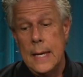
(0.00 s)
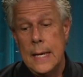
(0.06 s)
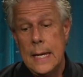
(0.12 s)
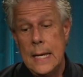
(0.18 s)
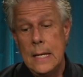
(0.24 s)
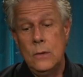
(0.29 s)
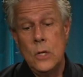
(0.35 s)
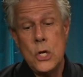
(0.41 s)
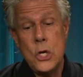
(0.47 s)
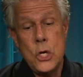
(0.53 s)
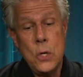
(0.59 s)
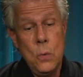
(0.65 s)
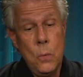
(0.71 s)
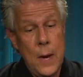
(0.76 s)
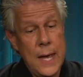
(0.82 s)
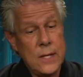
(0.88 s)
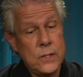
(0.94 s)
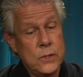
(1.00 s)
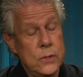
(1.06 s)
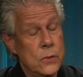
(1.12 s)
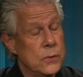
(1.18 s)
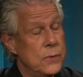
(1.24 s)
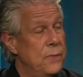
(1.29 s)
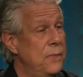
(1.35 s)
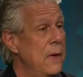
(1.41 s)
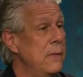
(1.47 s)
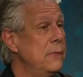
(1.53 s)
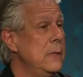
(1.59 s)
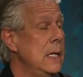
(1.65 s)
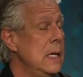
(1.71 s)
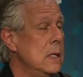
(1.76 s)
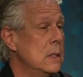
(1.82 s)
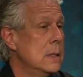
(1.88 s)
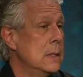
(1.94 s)
in the U.S., there's
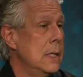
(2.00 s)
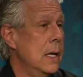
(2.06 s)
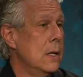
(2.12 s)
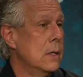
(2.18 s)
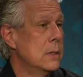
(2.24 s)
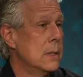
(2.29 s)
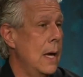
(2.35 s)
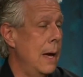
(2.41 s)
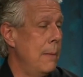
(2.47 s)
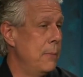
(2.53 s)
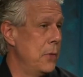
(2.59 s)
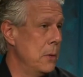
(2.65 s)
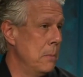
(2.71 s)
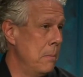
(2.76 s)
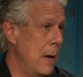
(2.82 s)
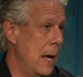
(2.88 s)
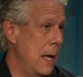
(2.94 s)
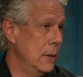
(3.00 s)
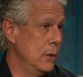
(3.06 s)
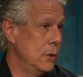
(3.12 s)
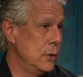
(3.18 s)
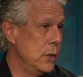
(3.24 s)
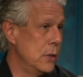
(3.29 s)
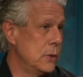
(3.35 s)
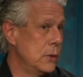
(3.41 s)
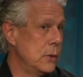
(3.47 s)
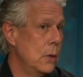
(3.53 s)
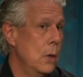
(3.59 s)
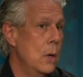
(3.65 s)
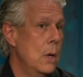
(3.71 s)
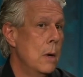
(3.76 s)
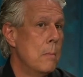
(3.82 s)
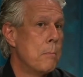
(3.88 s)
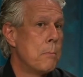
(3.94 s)
56 ophthalmologists
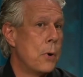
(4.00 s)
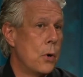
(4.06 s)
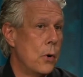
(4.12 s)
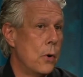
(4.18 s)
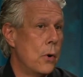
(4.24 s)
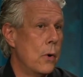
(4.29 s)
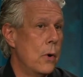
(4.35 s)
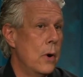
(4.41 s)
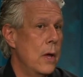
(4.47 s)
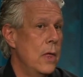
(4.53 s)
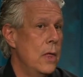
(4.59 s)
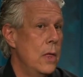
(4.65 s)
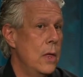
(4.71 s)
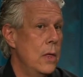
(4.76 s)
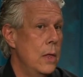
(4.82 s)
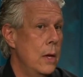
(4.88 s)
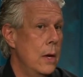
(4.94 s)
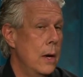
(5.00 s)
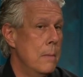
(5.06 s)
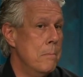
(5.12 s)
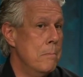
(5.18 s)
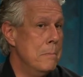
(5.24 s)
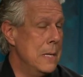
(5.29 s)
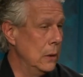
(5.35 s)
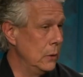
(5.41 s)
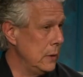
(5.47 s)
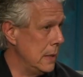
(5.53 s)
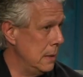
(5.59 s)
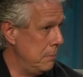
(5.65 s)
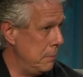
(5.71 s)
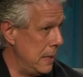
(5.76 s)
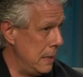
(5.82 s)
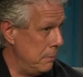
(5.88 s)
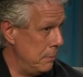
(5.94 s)
per million
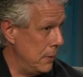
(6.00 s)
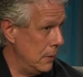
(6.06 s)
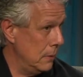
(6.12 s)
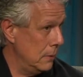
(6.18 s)
people.